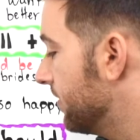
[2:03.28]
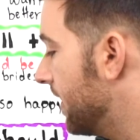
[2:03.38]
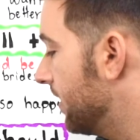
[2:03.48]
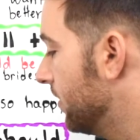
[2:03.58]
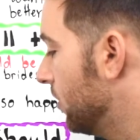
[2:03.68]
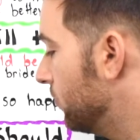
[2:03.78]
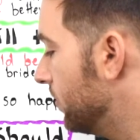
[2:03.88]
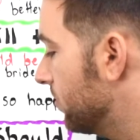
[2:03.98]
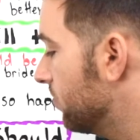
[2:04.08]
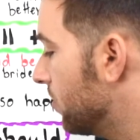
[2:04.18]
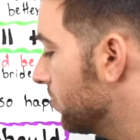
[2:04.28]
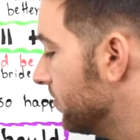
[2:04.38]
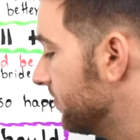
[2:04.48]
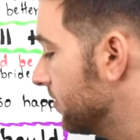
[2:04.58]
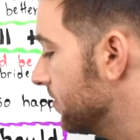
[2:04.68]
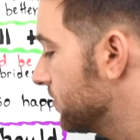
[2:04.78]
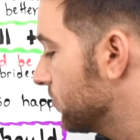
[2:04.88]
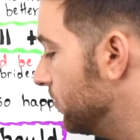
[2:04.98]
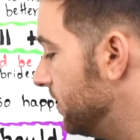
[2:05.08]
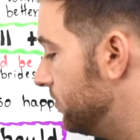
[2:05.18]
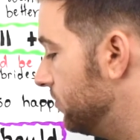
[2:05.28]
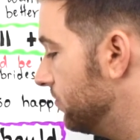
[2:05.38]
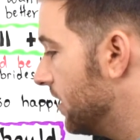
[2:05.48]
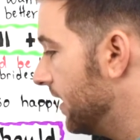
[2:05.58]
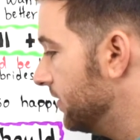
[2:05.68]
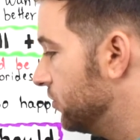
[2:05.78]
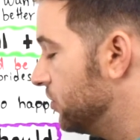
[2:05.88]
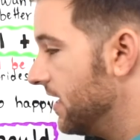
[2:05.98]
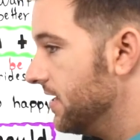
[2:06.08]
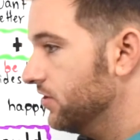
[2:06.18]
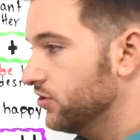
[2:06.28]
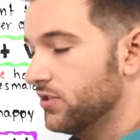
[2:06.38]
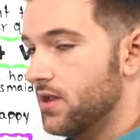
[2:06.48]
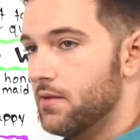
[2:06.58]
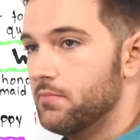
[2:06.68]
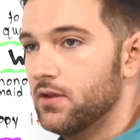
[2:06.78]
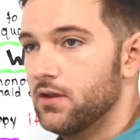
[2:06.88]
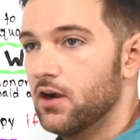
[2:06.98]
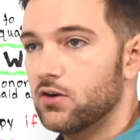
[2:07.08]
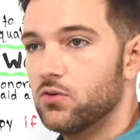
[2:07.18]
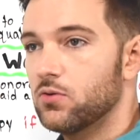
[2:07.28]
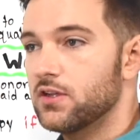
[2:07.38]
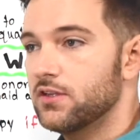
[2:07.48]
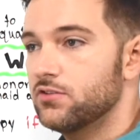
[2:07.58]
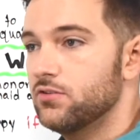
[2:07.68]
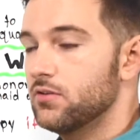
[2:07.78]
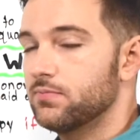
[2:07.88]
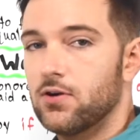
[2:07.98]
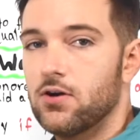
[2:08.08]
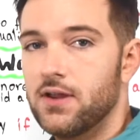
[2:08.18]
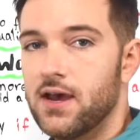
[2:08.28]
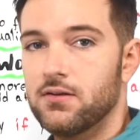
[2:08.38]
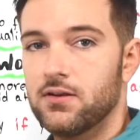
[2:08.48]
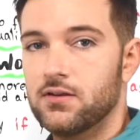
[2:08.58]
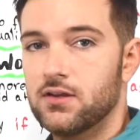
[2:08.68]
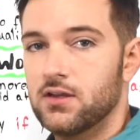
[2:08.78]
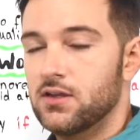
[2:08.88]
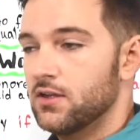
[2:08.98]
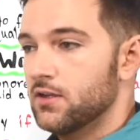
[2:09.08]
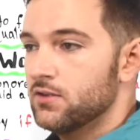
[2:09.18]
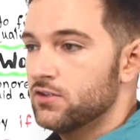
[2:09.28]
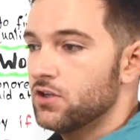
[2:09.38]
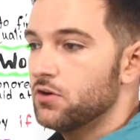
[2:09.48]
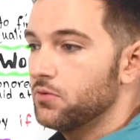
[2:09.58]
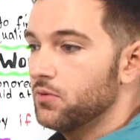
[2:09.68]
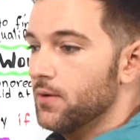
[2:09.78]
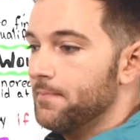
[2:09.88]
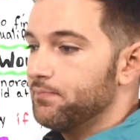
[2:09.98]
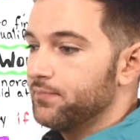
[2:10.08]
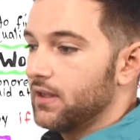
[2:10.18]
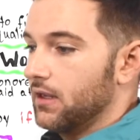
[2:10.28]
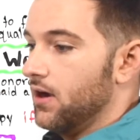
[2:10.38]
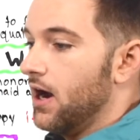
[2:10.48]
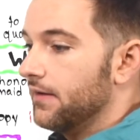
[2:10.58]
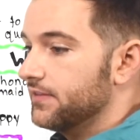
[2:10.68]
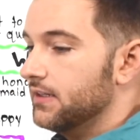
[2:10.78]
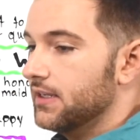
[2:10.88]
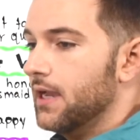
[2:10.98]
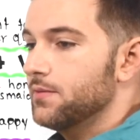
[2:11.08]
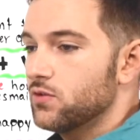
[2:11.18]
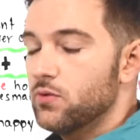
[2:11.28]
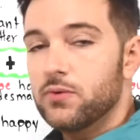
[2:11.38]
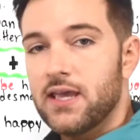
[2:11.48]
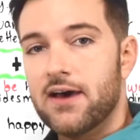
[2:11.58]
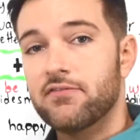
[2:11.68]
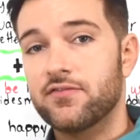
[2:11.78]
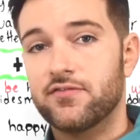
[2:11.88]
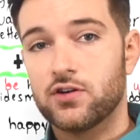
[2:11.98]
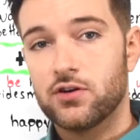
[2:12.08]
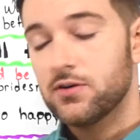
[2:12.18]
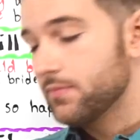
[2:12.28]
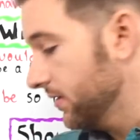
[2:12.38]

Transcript: that with modal verbs we do not change them according to the pronoun. So oftentimes when we have a verb